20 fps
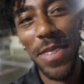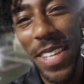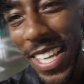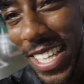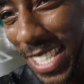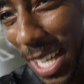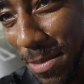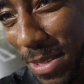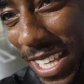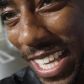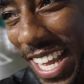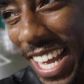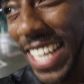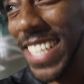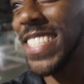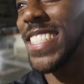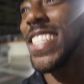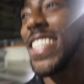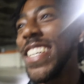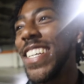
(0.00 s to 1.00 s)
Because I'm the
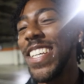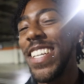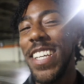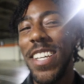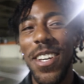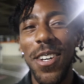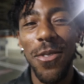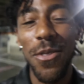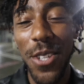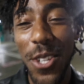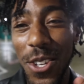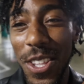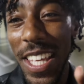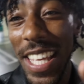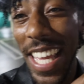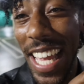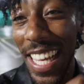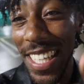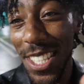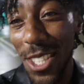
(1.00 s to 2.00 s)
guest. When you're the
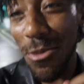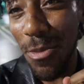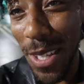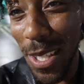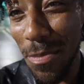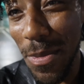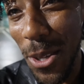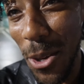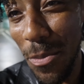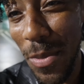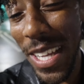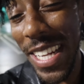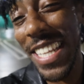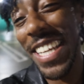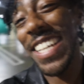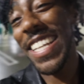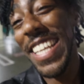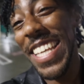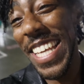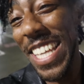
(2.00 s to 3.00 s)
guest, you must be
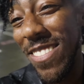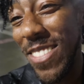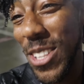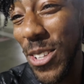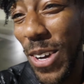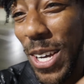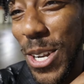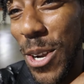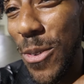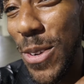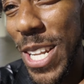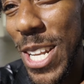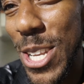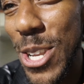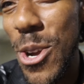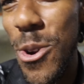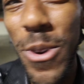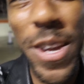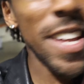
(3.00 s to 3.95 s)
obedient. Even though I don't want to do